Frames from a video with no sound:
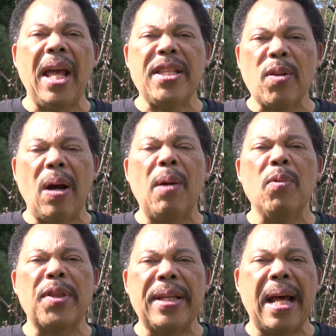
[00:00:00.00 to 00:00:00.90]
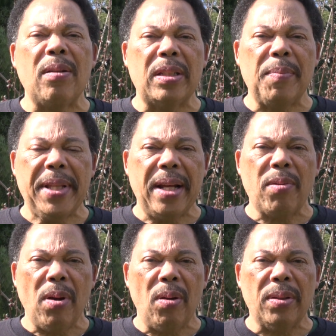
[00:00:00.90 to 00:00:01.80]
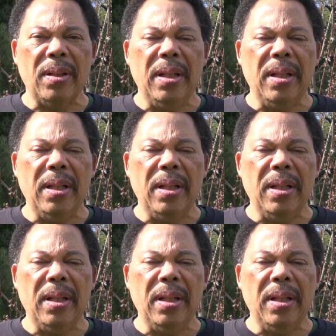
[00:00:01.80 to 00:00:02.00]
And so I will thin out some of that growth.